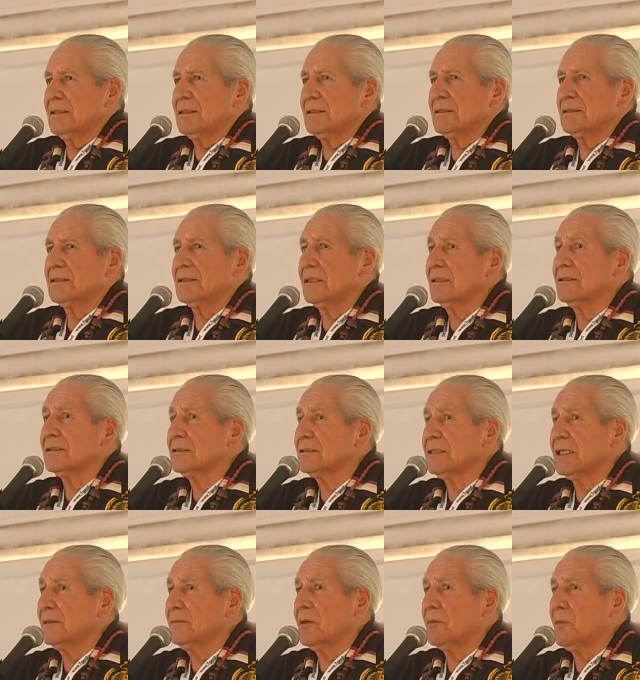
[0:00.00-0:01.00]
Still the
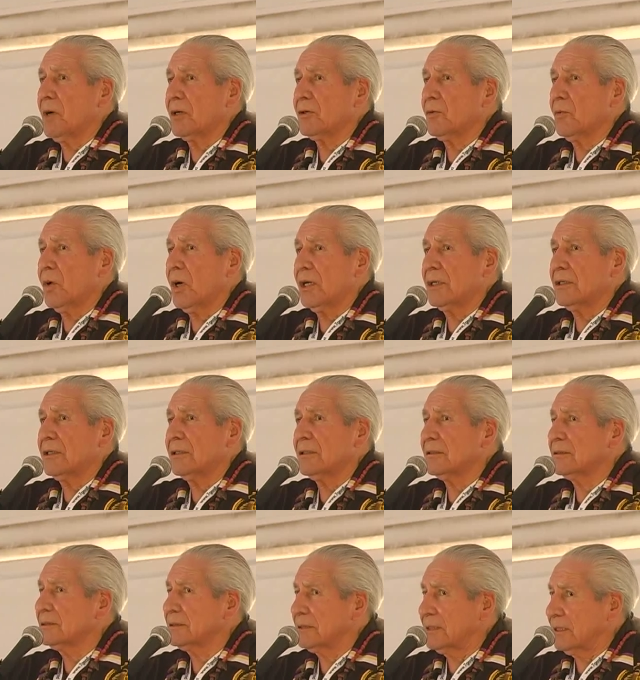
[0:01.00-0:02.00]
same amount of water,
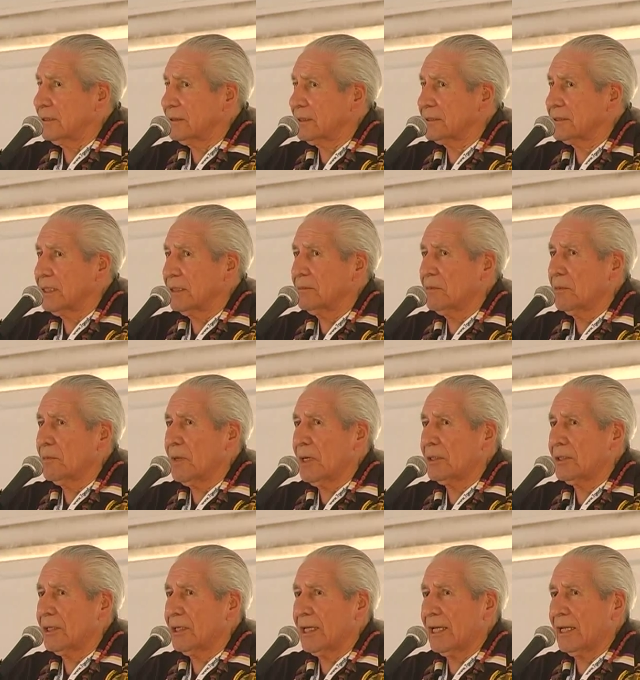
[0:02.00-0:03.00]
still the same
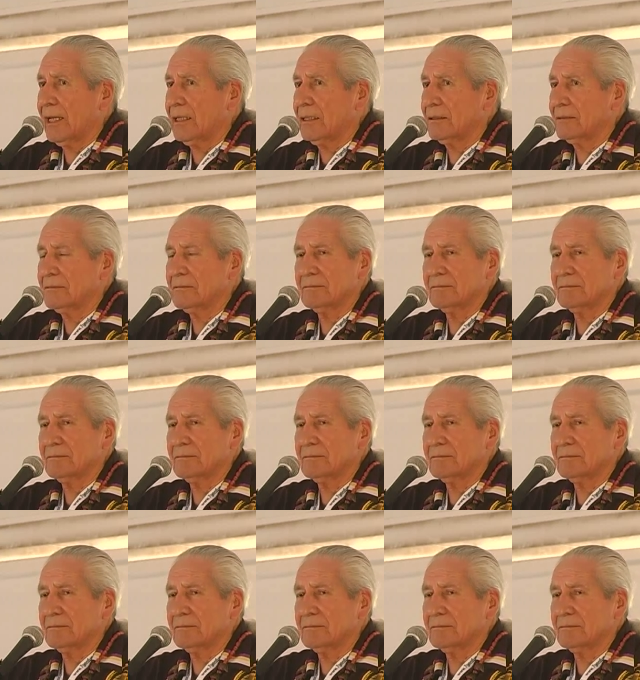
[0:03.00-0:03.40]
amount of land,